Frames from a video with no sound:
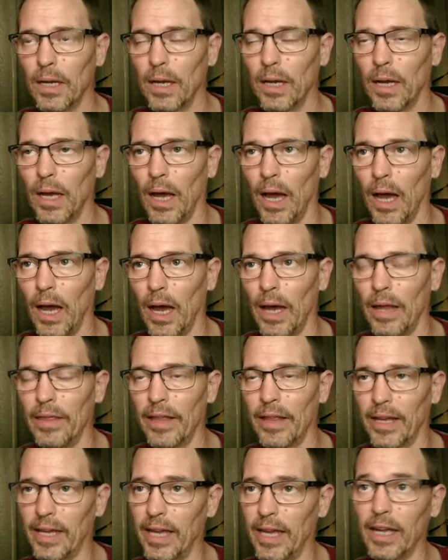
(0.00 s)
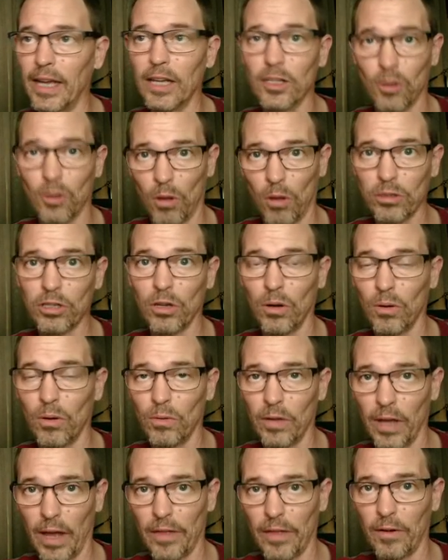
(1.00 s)
Uh, the king is also,
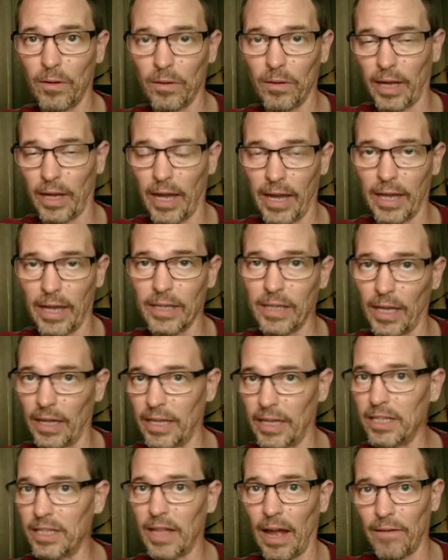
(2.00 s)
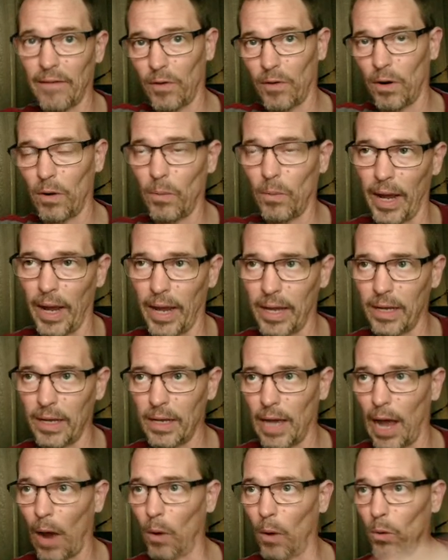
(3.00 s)
the other king is at least that far away.
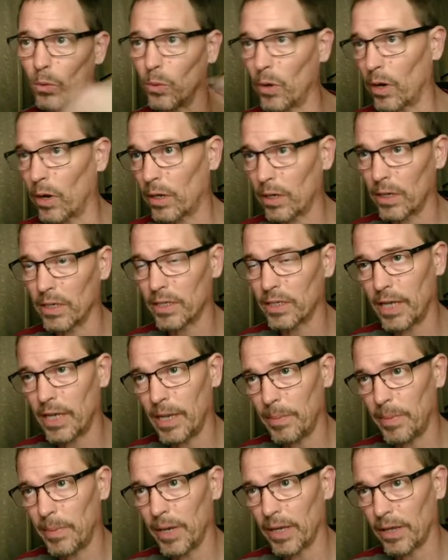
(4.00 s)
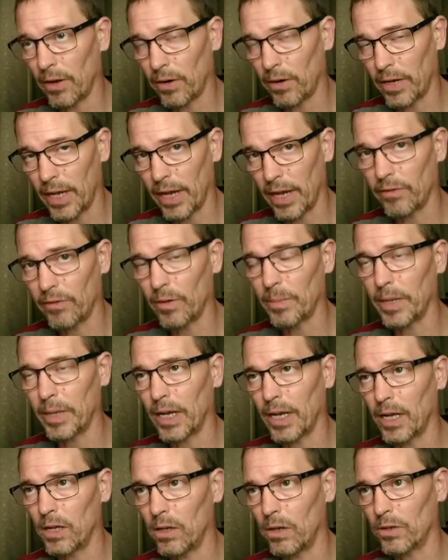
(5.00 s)
Our rook is keeping their king from
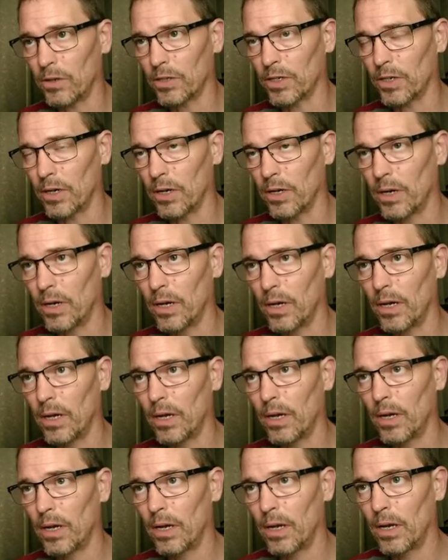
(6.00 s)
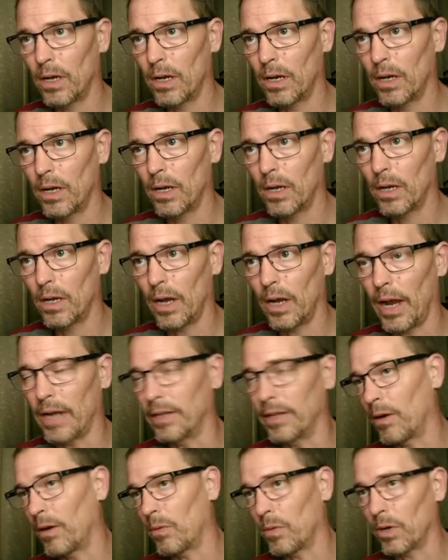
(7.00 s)
getting closer, and
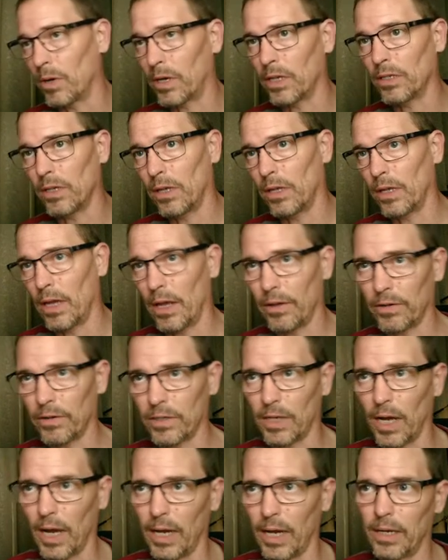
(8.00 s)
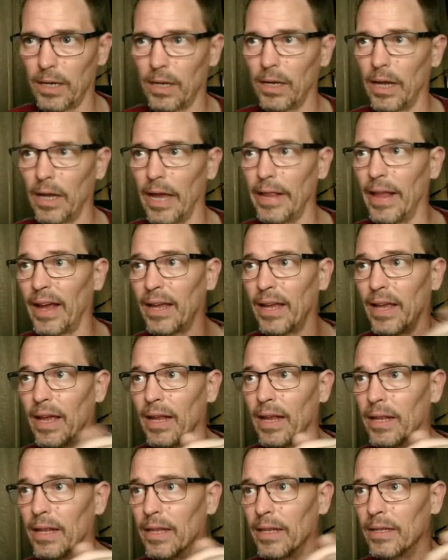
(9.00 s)
their rook is on the other side. And that,
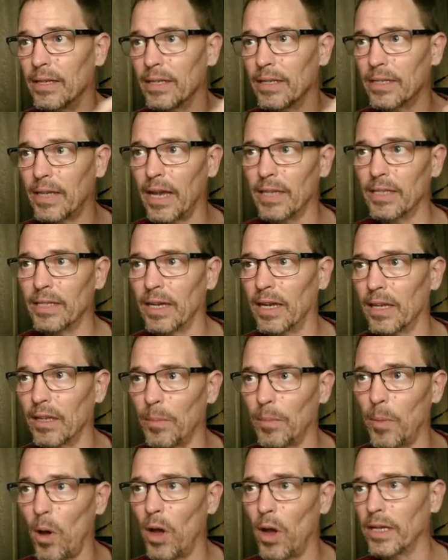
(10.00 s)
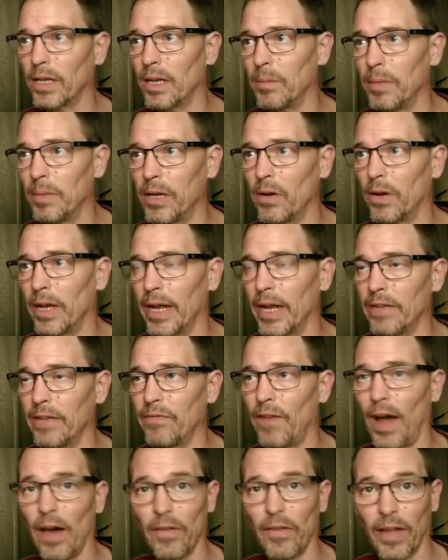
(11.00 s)
and in this case, could, the pawn can be on any
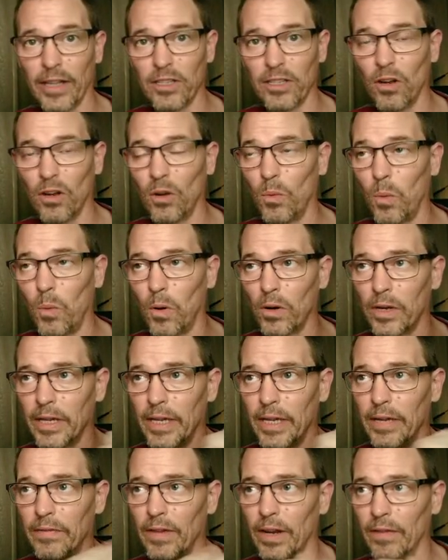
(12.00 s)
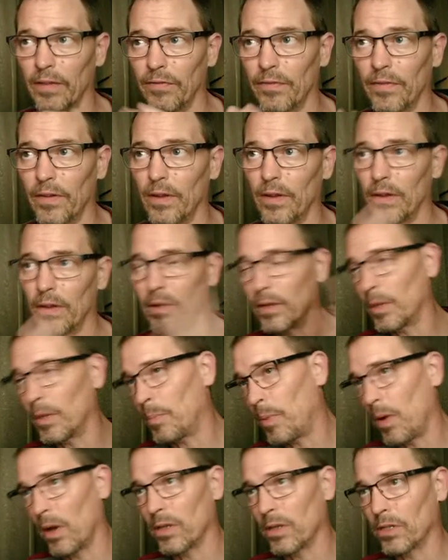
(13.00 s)
file. That's going to work even if the
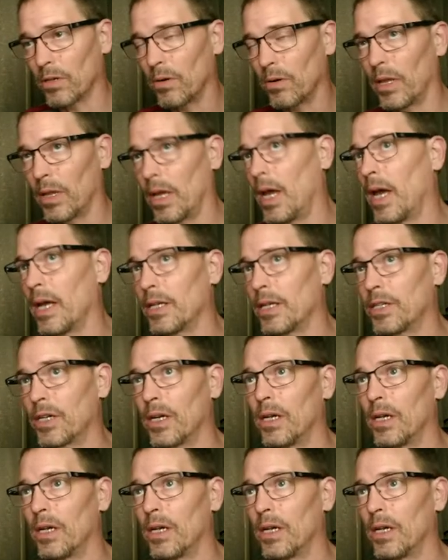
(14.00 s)
pawns are on the edge.